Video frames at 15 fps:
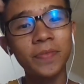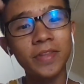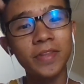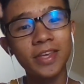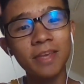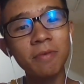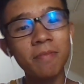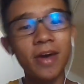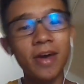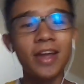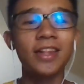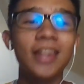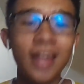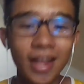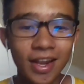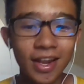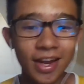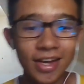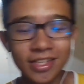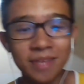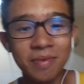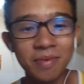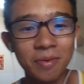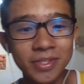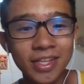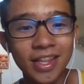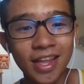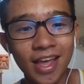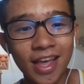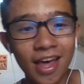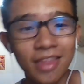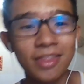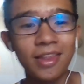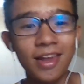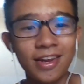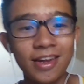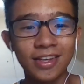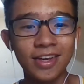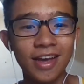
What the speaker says: Keep in mind, last time I wasn't athletic.